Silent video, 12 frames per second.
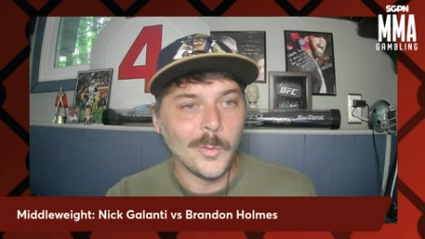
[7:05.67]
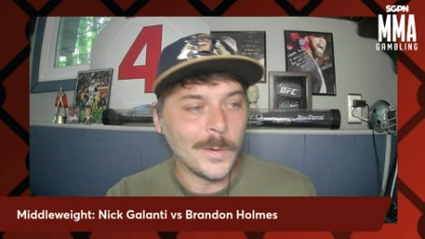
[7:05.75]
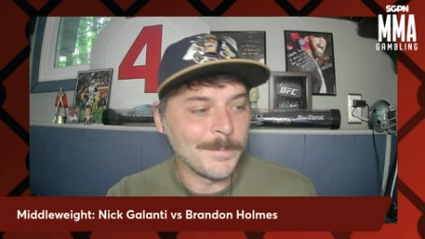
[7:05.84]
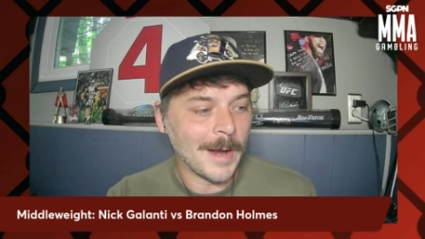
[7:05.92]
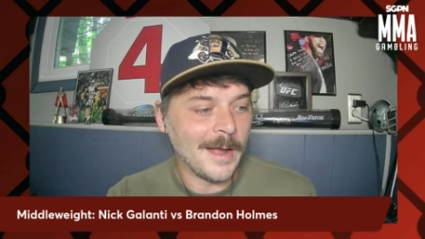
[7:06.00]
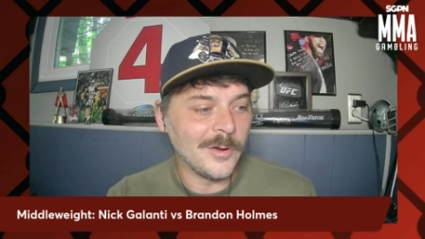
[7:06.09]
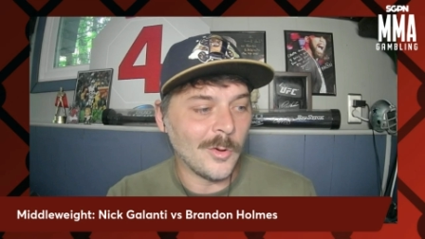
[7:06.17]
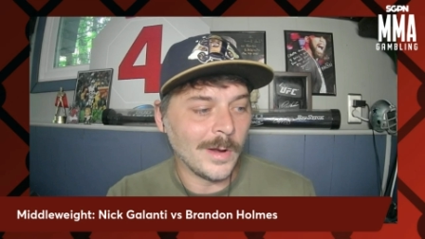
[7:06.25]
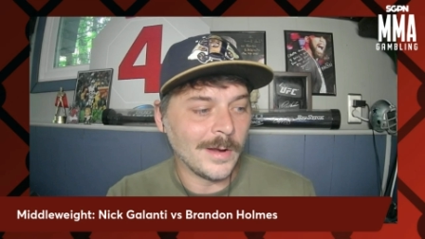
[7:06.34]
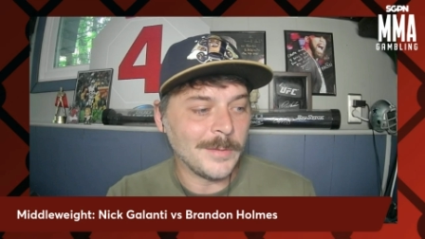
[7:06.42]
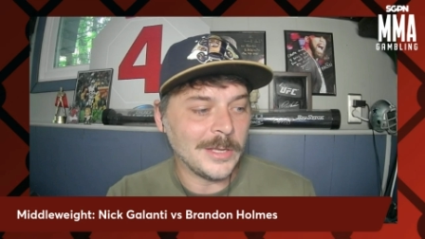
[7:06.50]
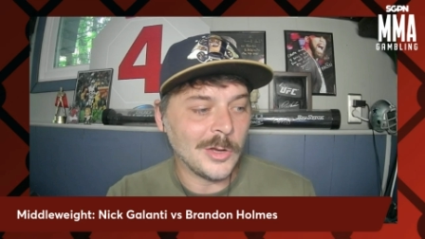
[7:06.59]
We probably don't want
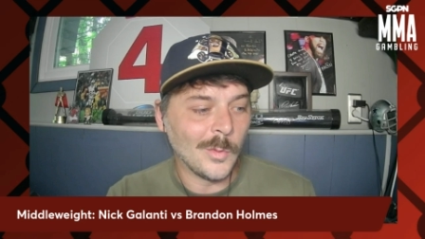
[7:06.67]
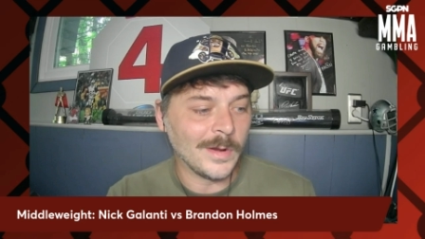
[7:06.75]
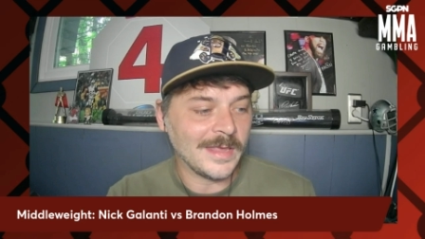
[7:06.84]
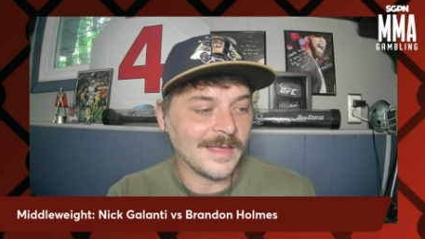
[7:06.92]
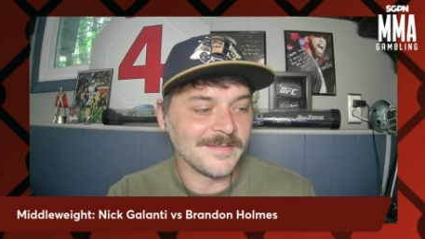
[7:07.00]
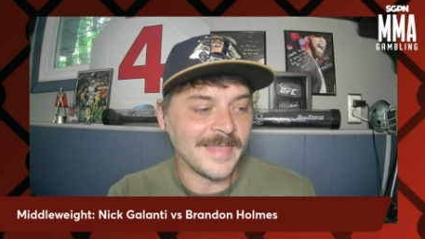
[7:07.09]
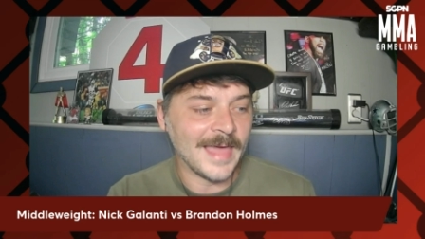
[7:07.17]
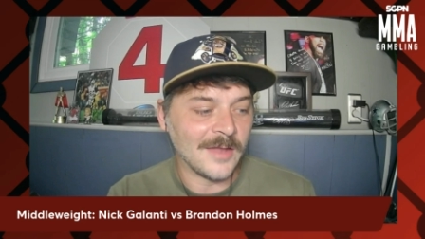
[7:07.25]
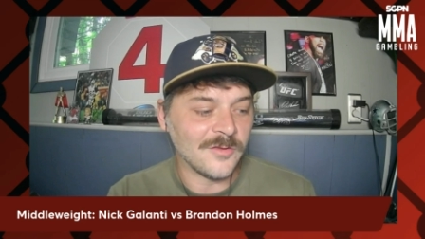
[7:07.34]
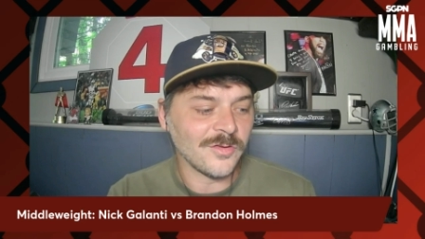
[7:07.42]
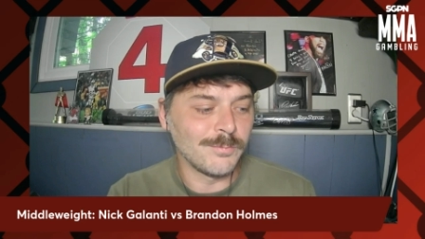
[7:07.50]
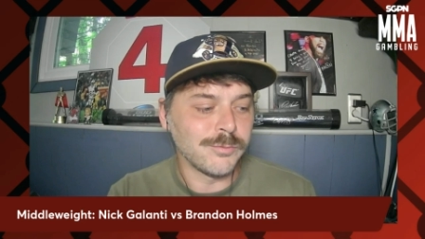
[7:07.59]
to be going against
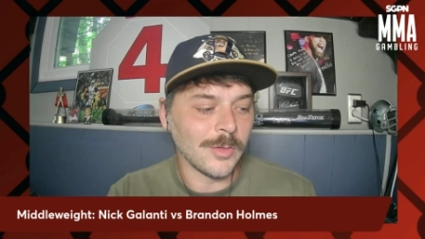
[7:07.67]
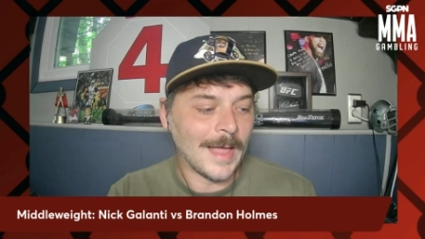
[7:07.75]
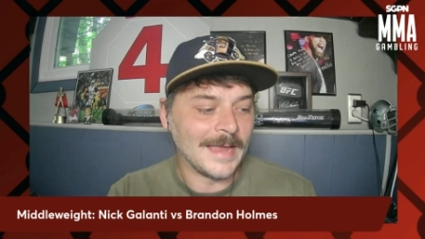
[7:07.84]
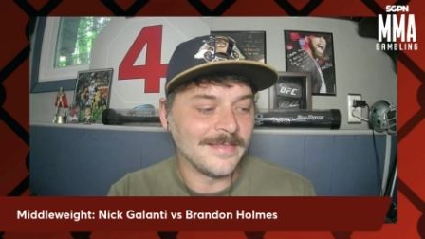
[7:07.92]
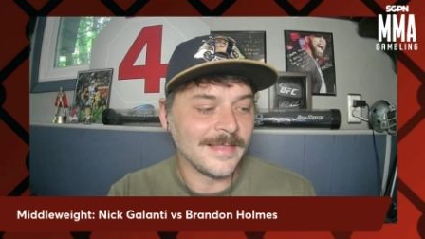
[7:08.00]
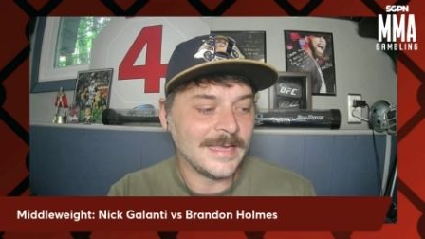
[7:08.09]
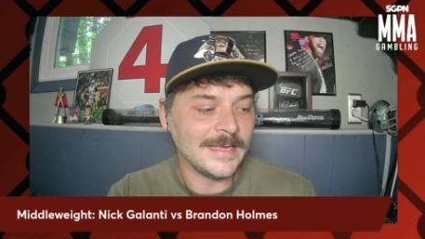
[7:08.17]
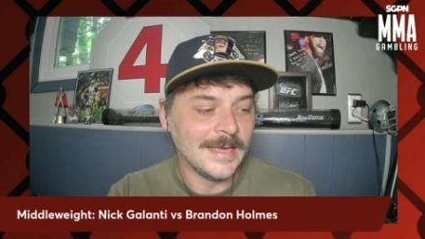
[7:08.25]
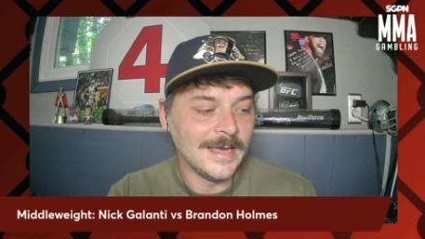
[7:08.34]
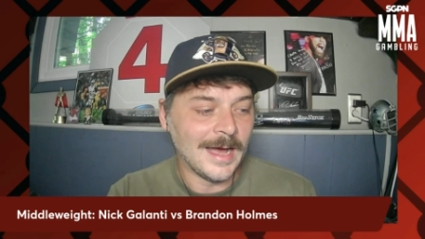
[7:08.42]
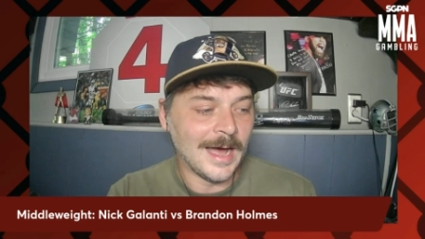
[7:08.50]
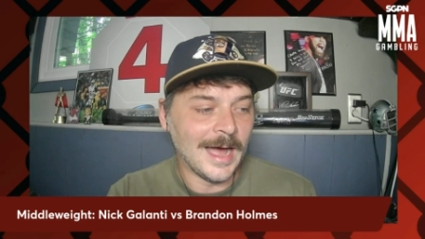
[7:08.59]
that just blindly
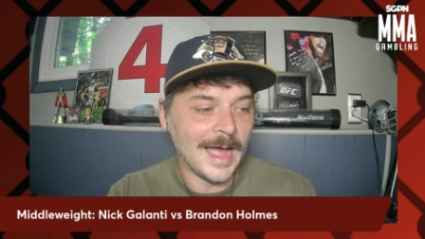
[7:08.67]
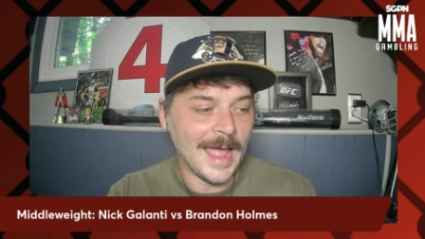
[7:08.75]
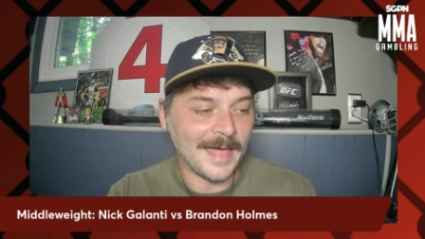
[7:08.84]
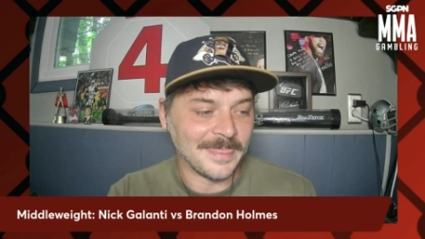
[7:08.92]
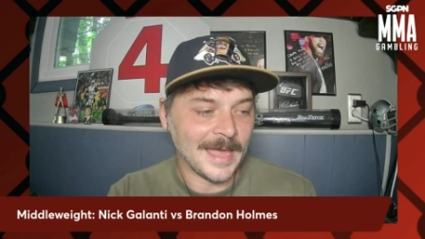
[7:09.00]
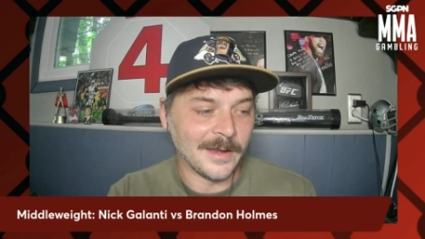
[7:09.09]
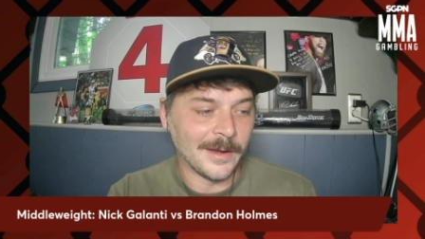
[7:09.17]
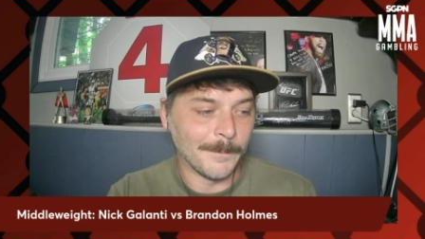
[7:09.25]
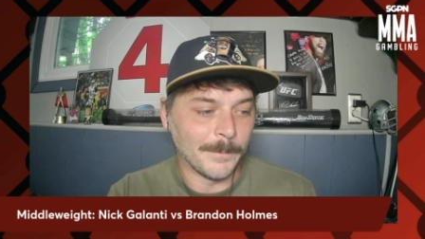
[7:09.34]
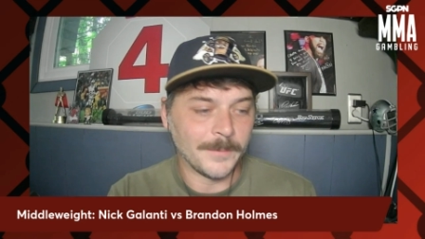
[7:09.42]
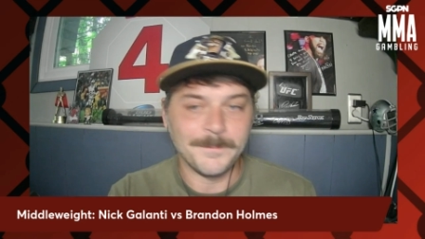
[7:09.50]
uh, at that number.